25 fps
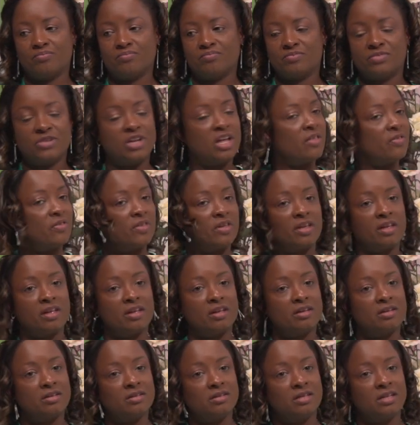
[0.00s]
Nothing.
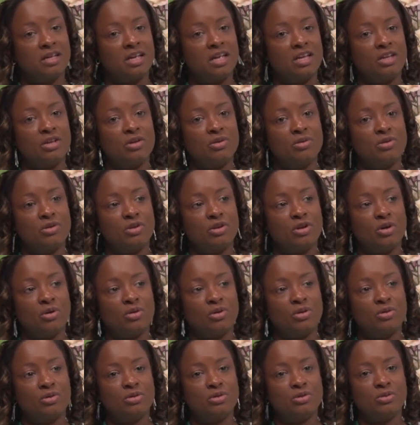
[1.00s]
And
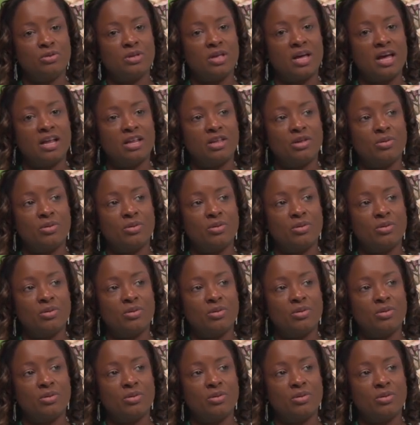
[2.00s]
you do that,